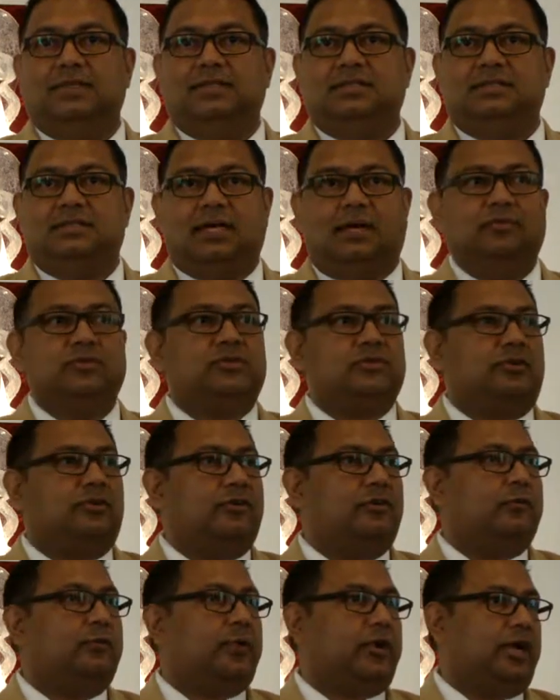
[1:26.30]
Some
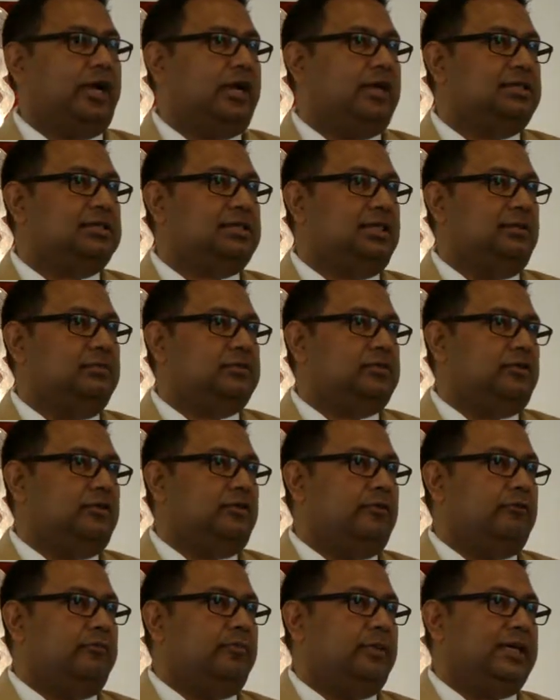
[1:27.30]
sort of prayer, some
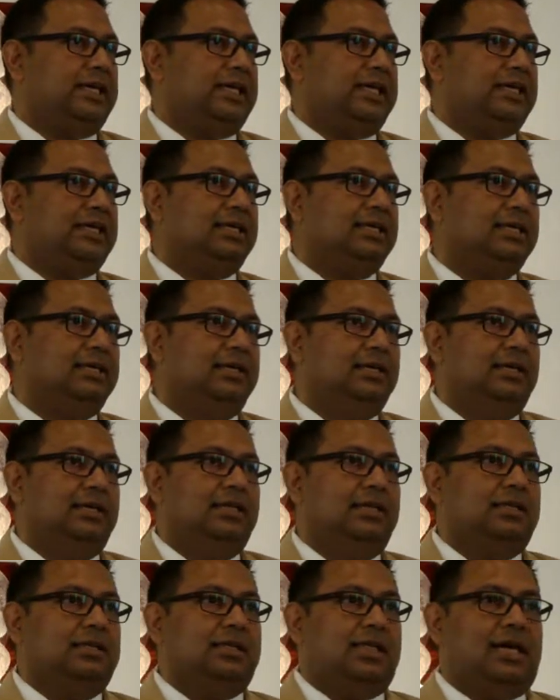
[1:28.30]
sort of plea
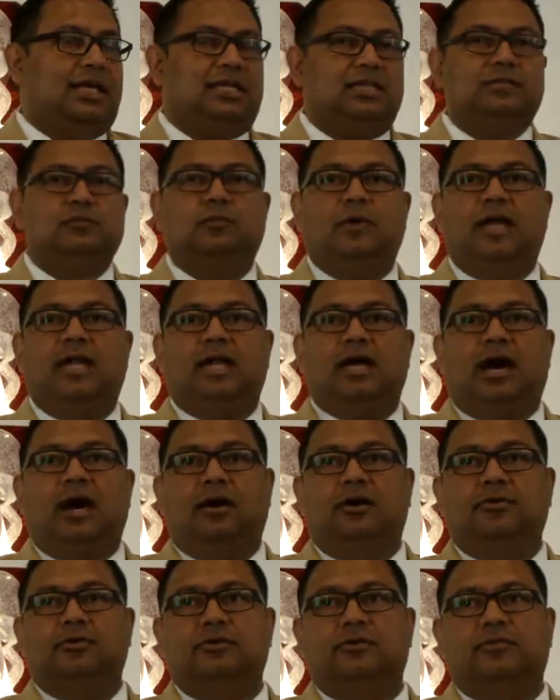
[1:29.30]
that has went
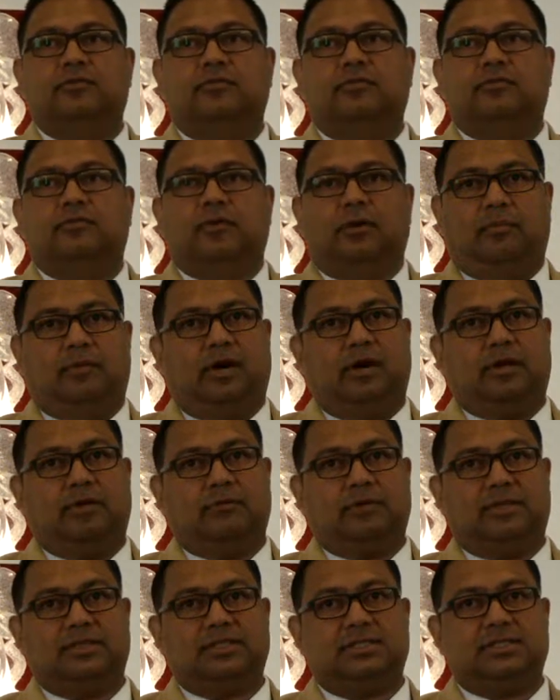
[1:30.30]
out from all
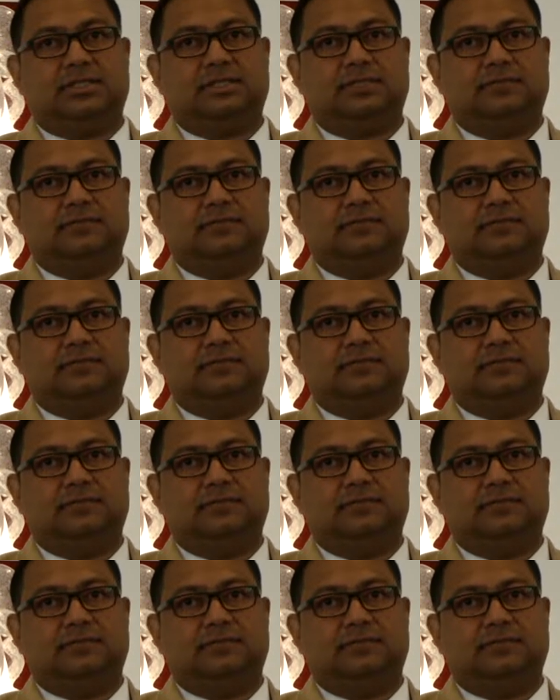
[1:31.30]
of us.